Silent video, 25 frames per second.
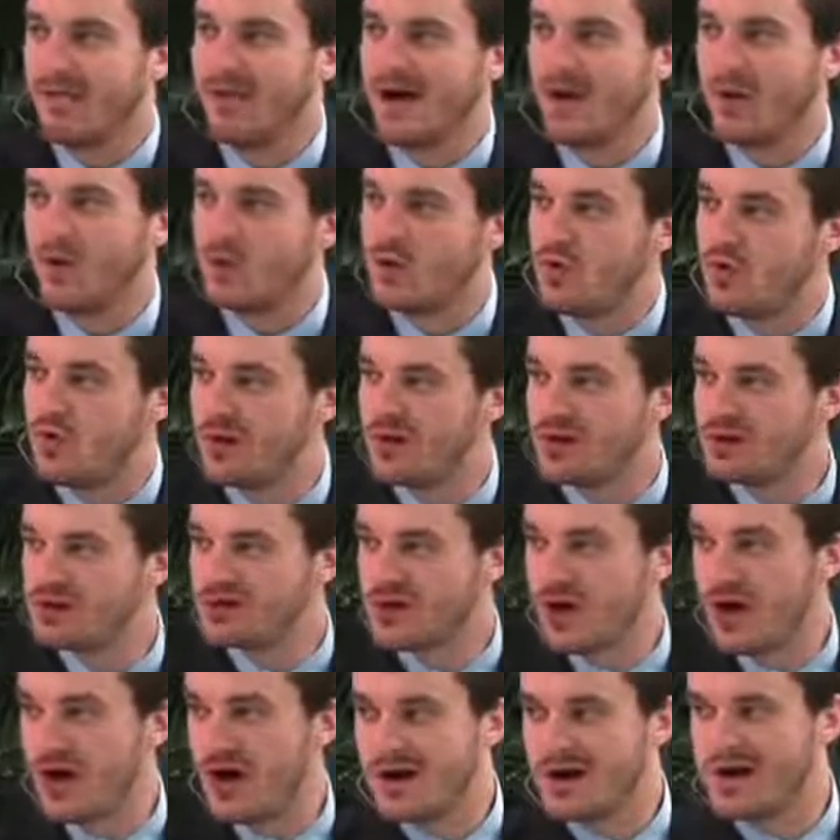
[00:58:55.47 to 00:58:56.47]
about who you're
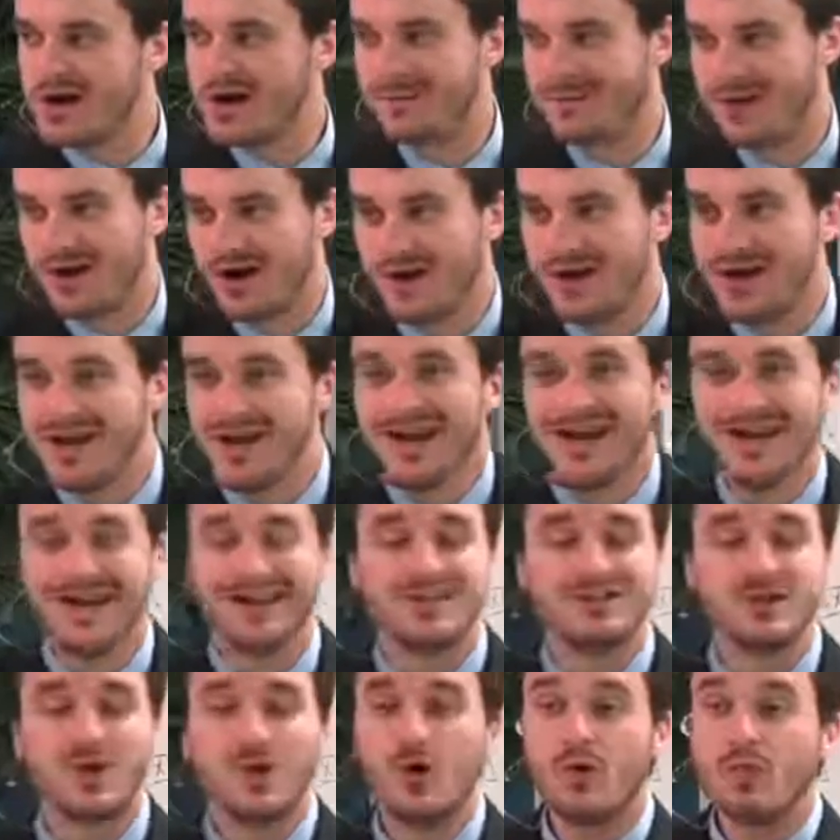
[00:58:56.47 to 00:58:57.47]
talking about. And
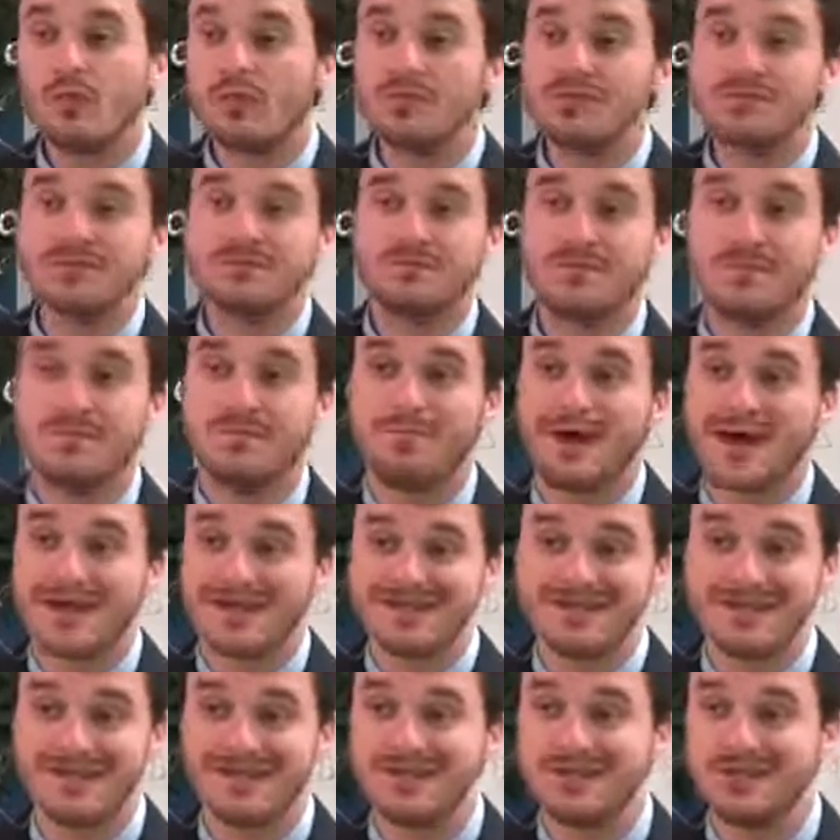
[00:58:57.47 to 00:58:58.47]
it's almost the
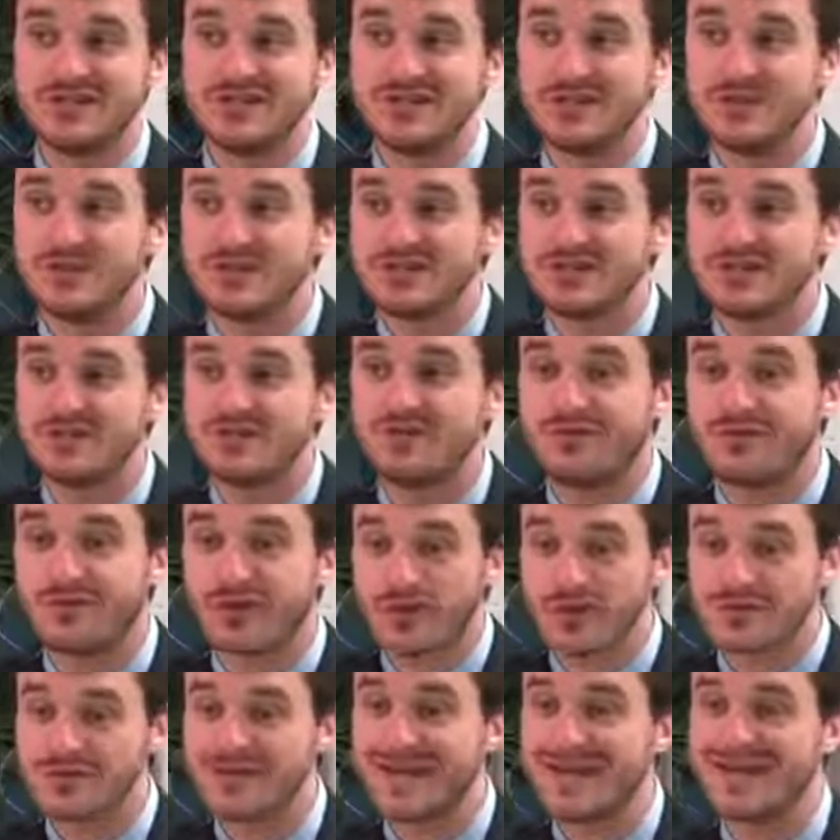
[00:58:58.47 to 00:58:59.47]
best thing to do is to
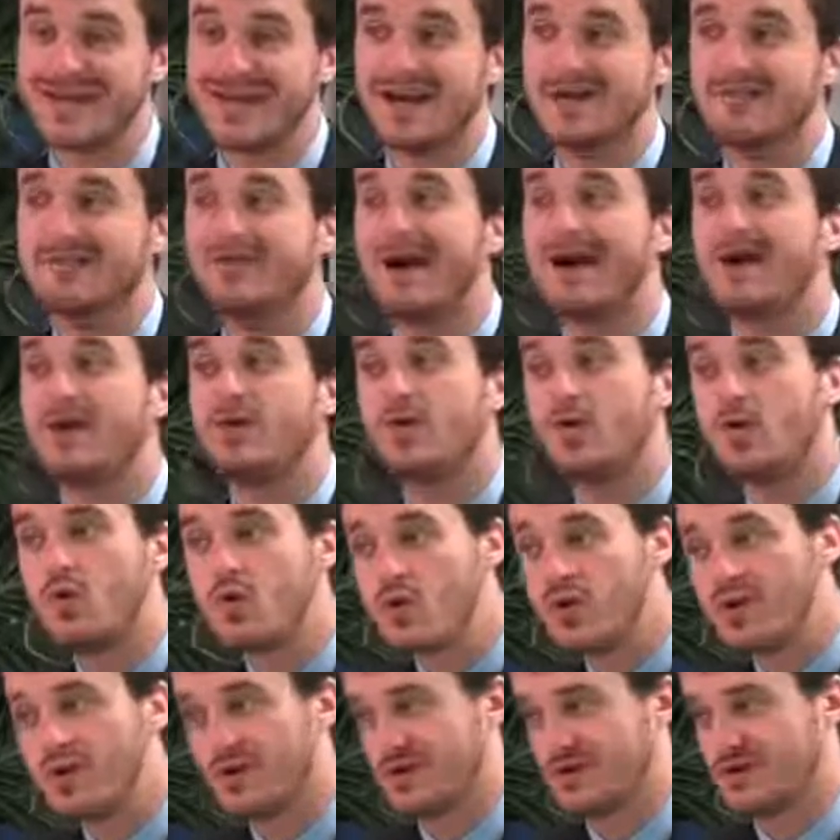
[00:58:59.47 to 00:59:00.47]
first identify
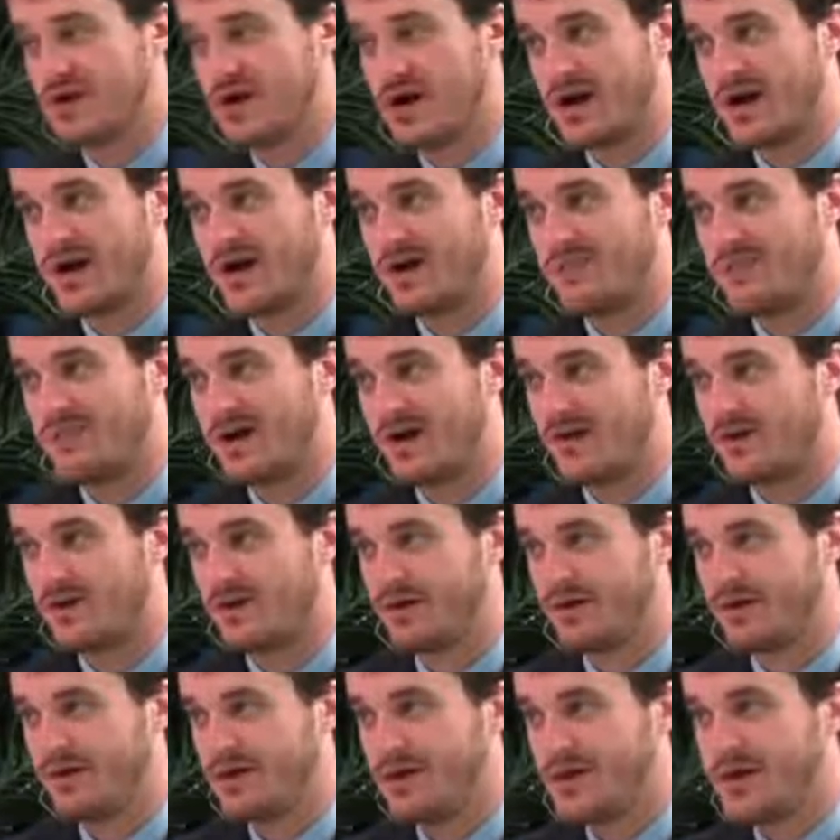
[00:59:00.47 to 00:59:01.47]
who you're talking about.
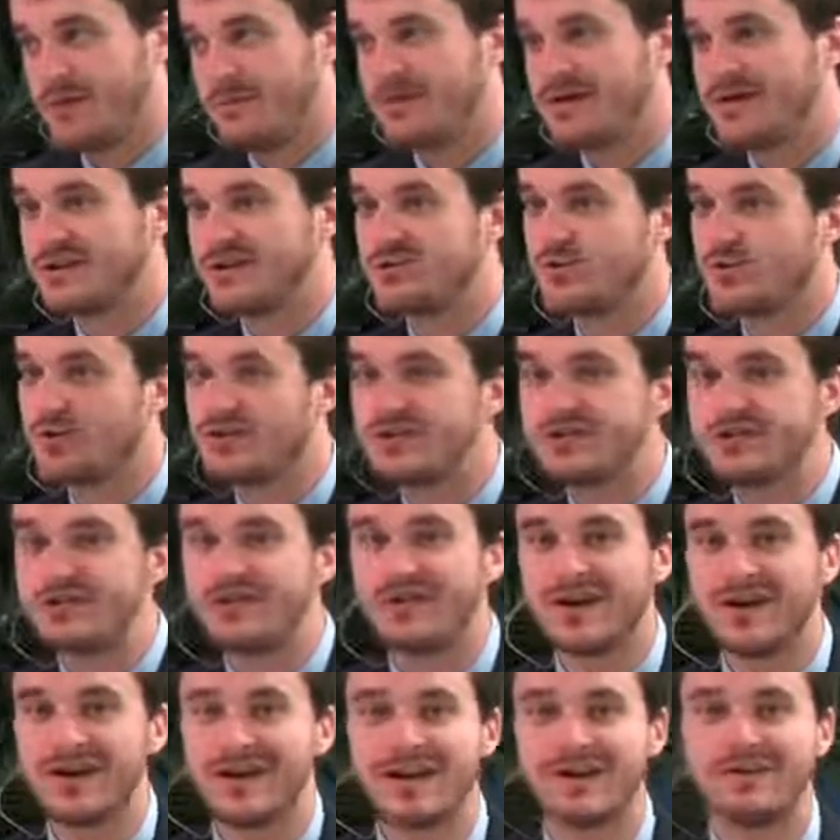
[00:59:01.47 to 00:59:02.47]
Because once
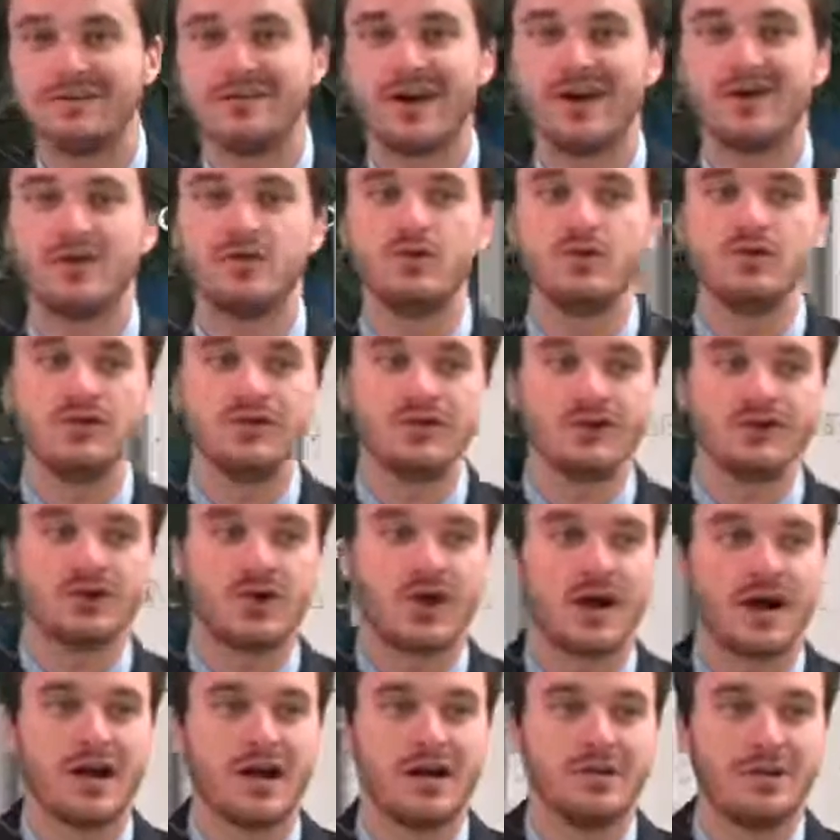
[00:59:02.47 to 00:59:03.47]
you've identified who you're
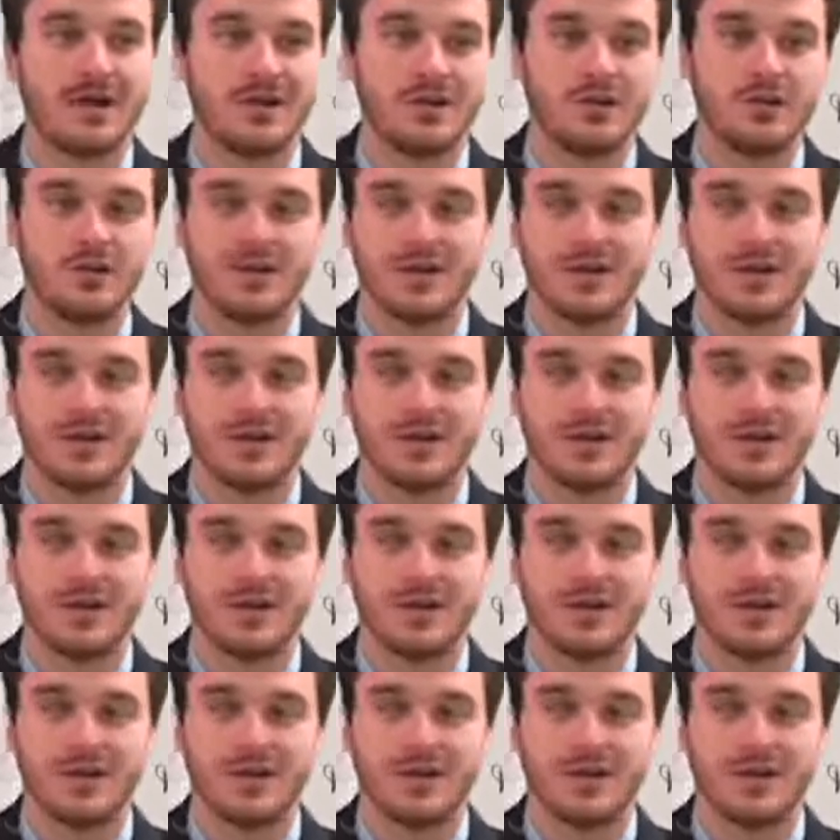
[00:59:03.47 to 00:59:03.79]
talking about,